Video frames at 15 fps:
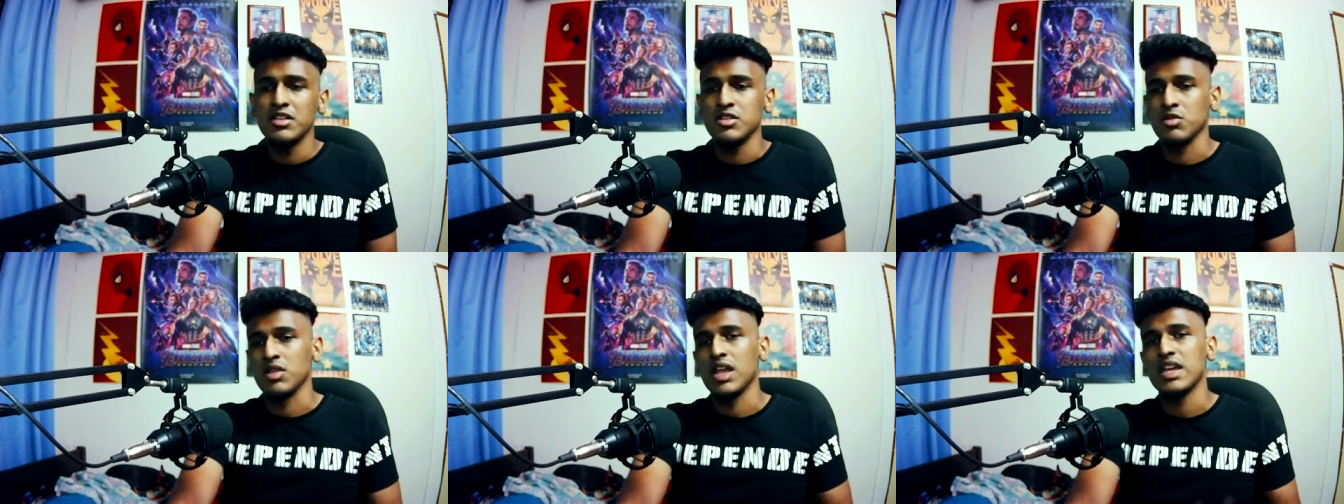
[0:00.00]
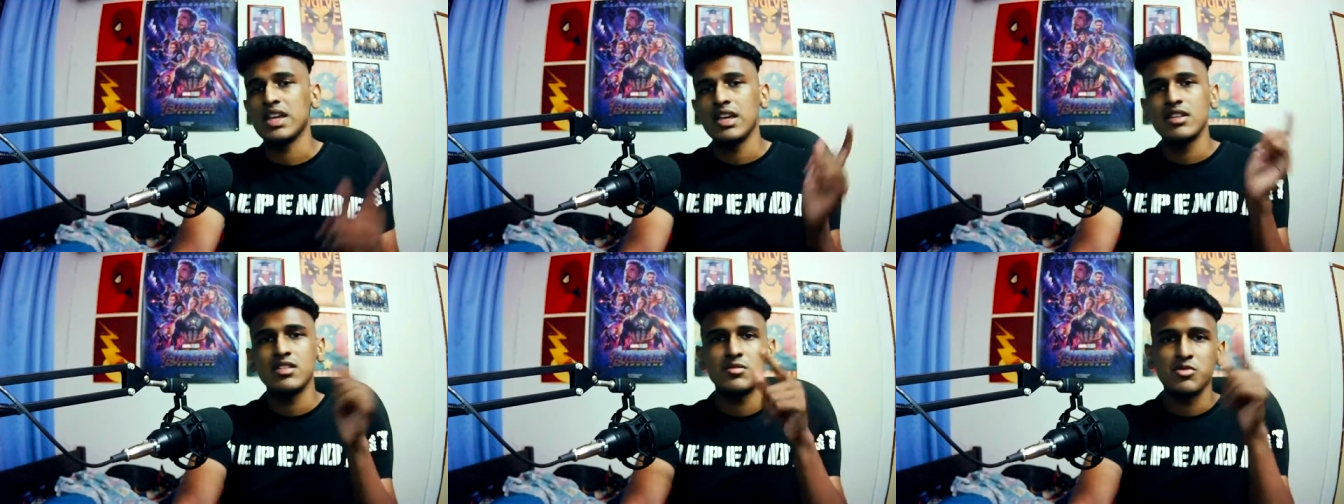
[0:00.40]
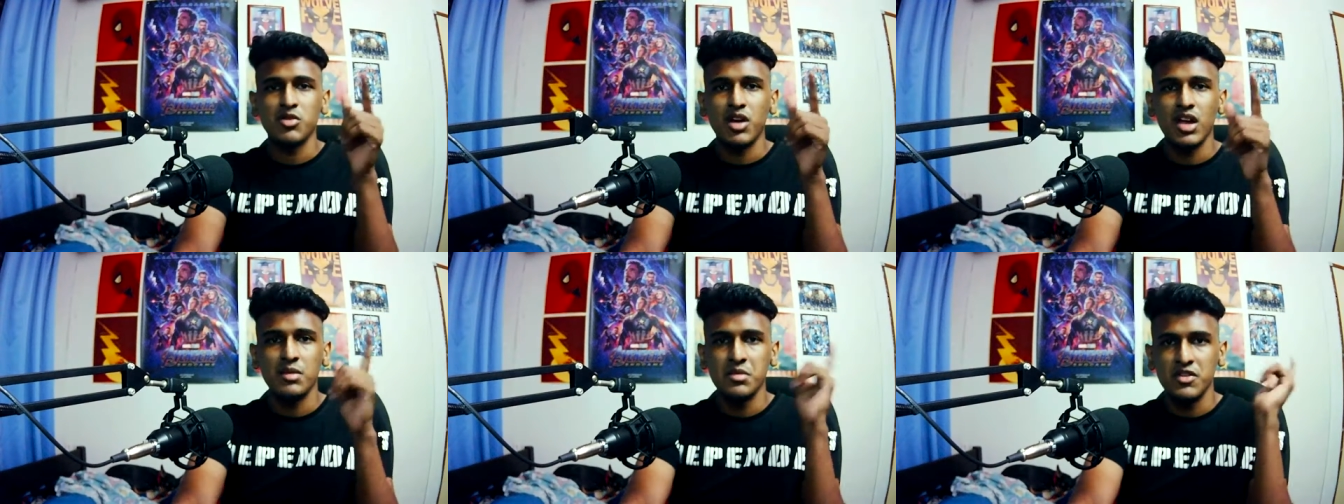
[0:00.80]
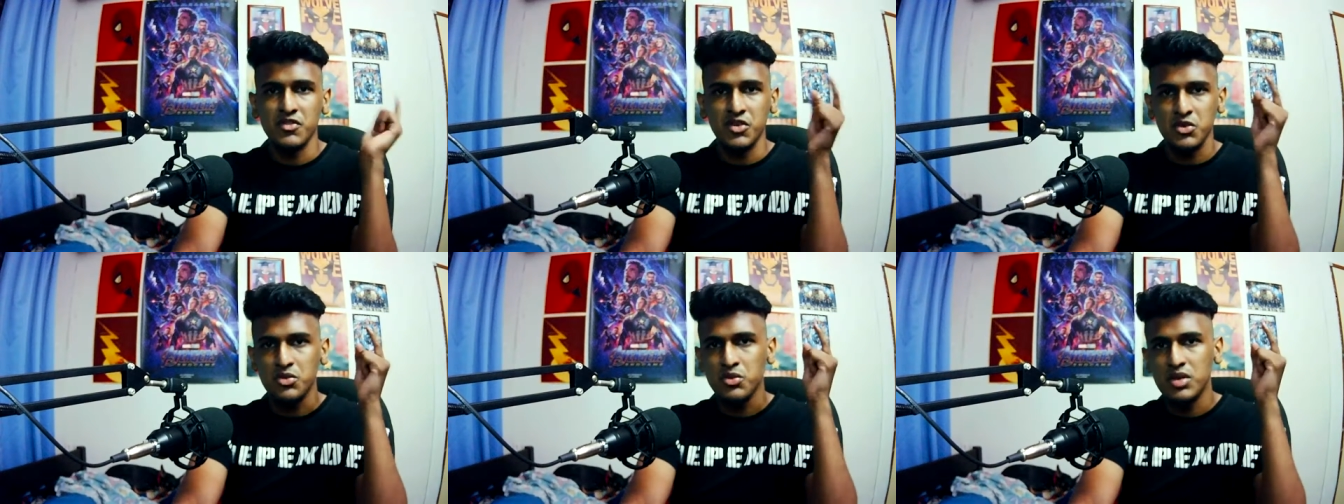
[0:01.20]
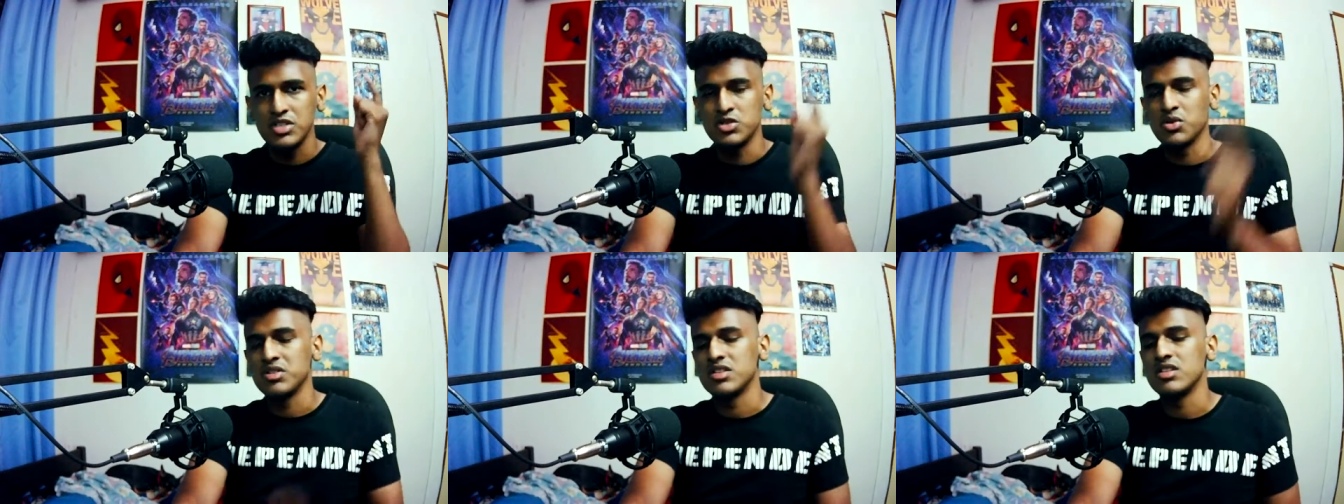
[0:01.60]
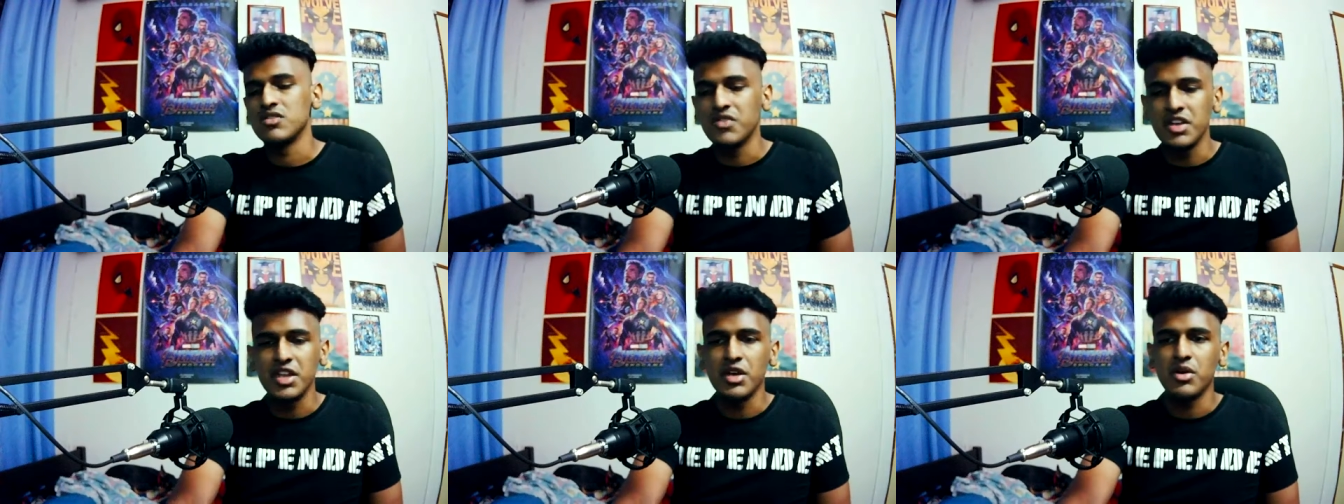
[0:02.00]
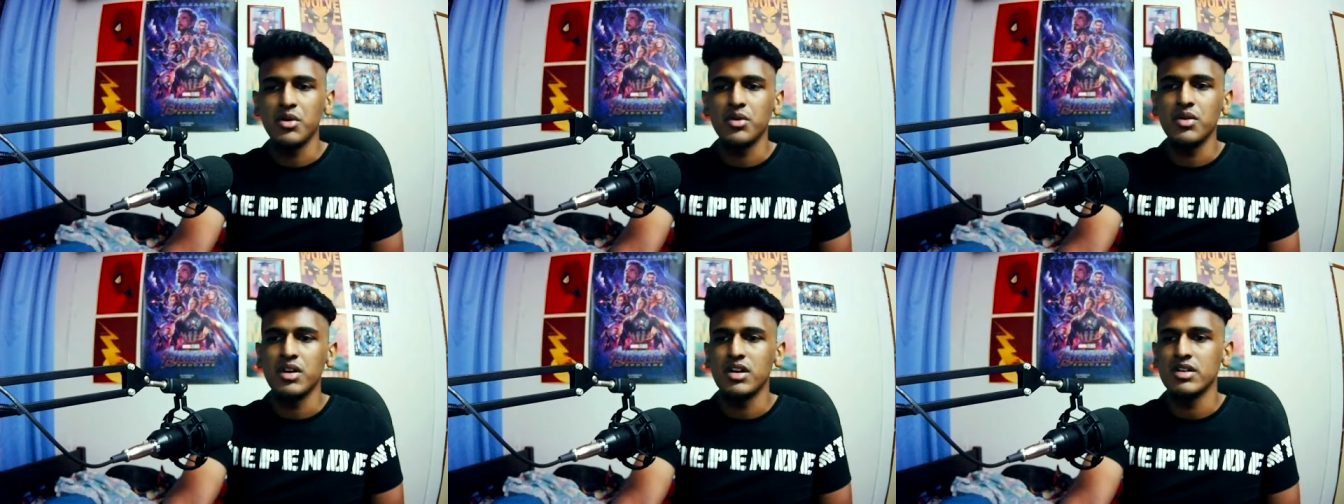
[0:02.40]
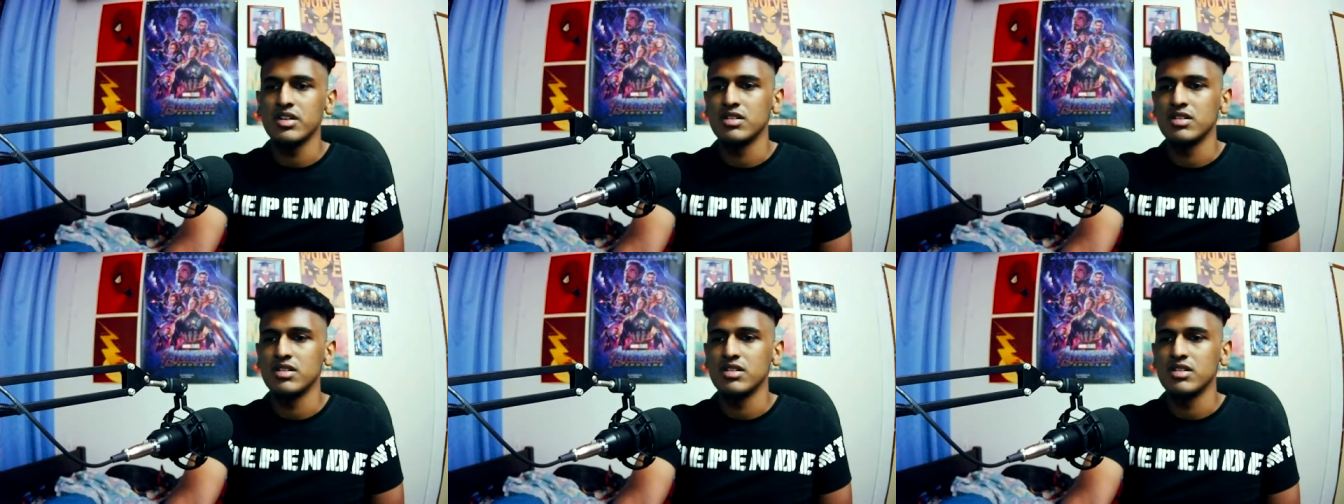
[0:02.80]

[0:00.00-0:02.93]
so like and subscribe if you enjoyed this video.